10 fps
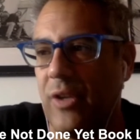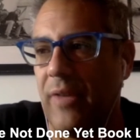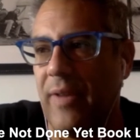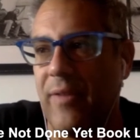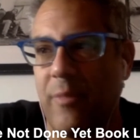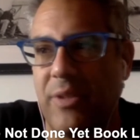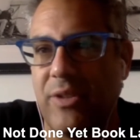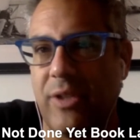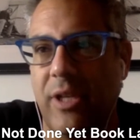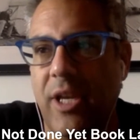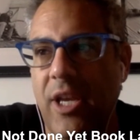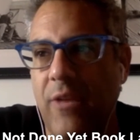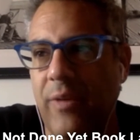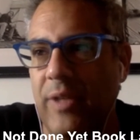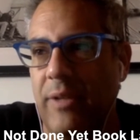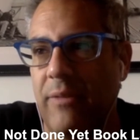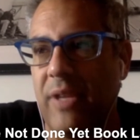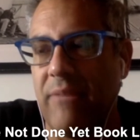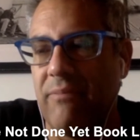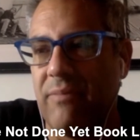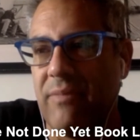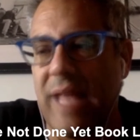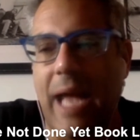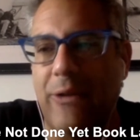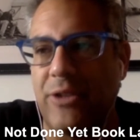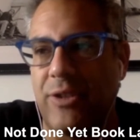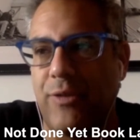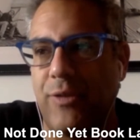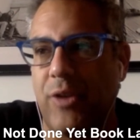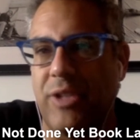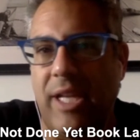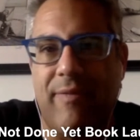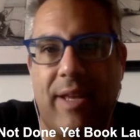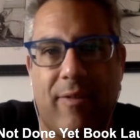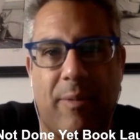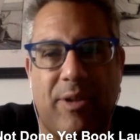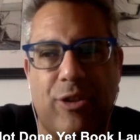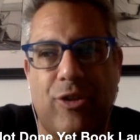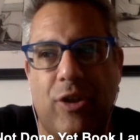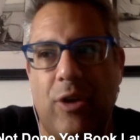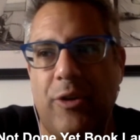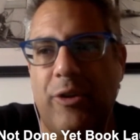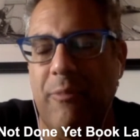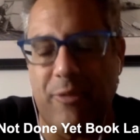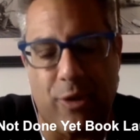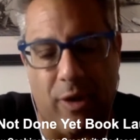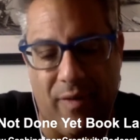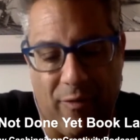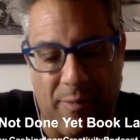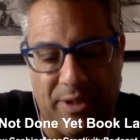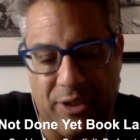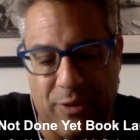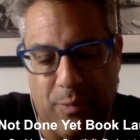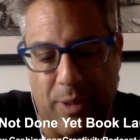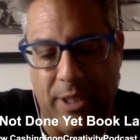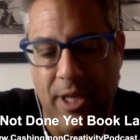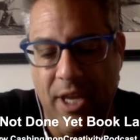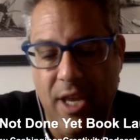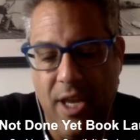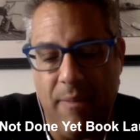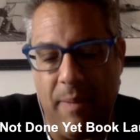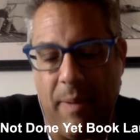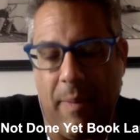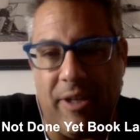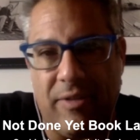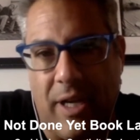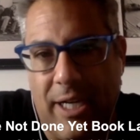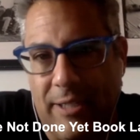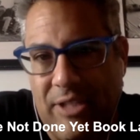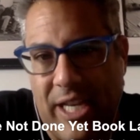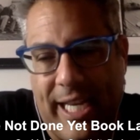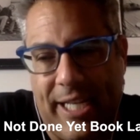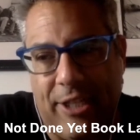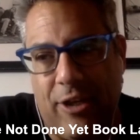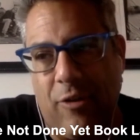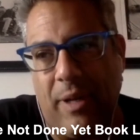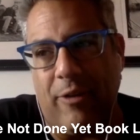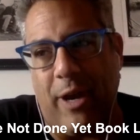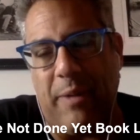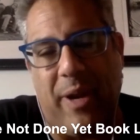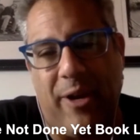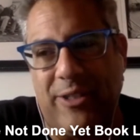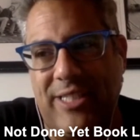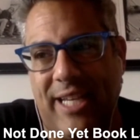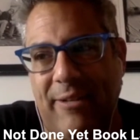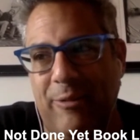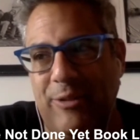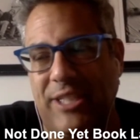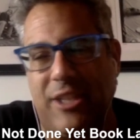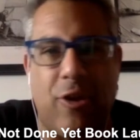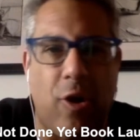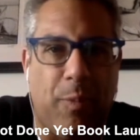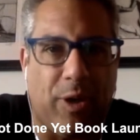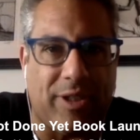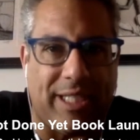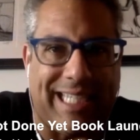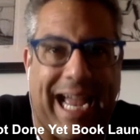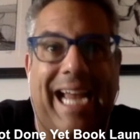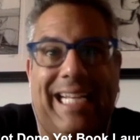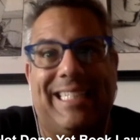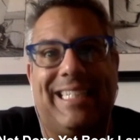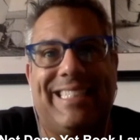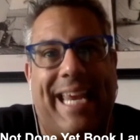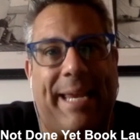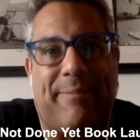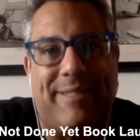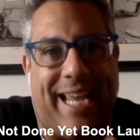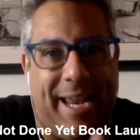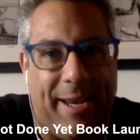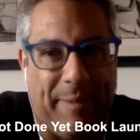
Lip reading: I've never missed a. We've done thousands of shows, and I've never missed a show. The only show I've ever missed has been maybe about a decade ago. My grandparents, it was like The Notebook. They died on the same day.